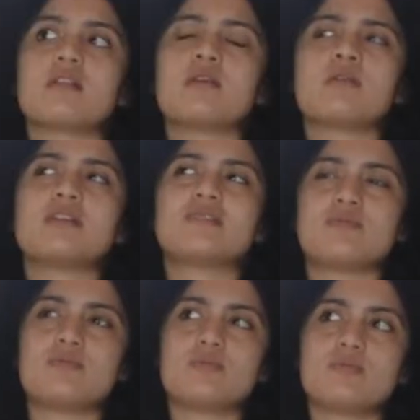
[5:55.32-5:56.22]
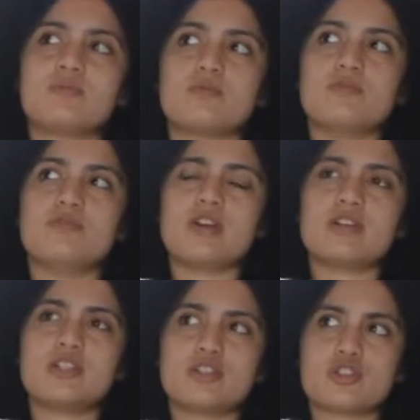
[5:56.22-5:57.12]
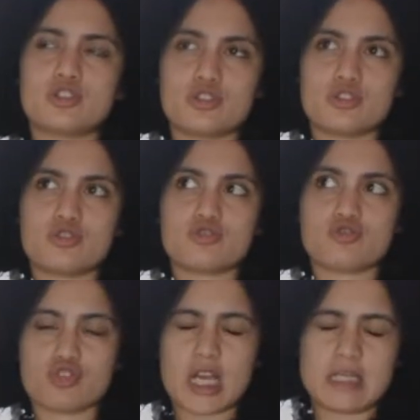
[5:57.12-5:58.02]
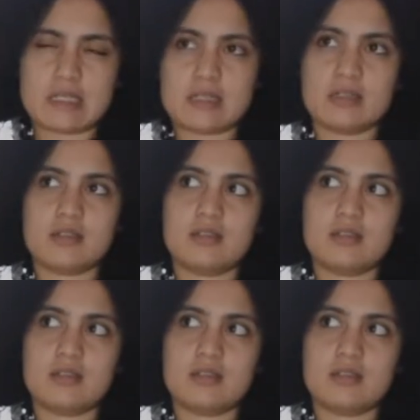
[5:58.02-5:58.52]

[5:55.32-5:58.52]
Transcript: There were these very straight